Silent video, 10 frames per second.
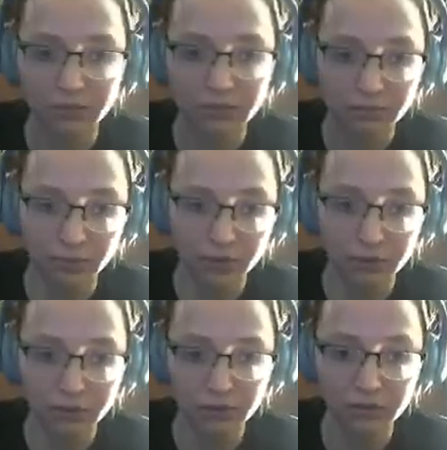Book?
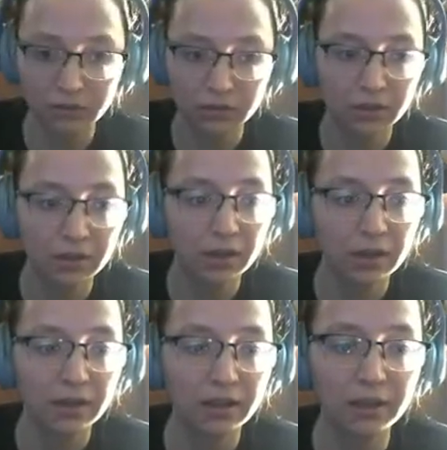
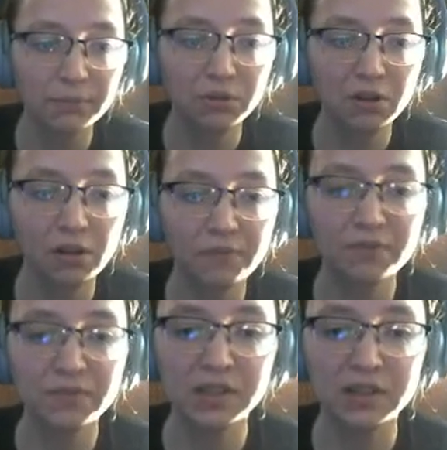Abel often
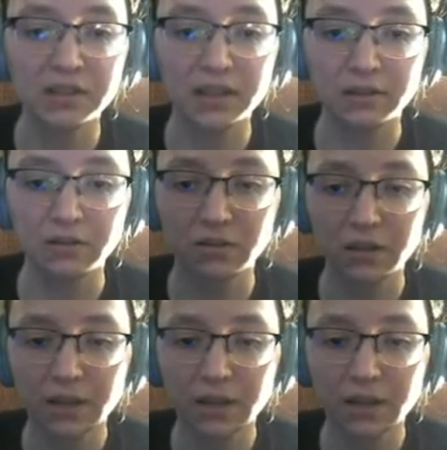visited Daniel.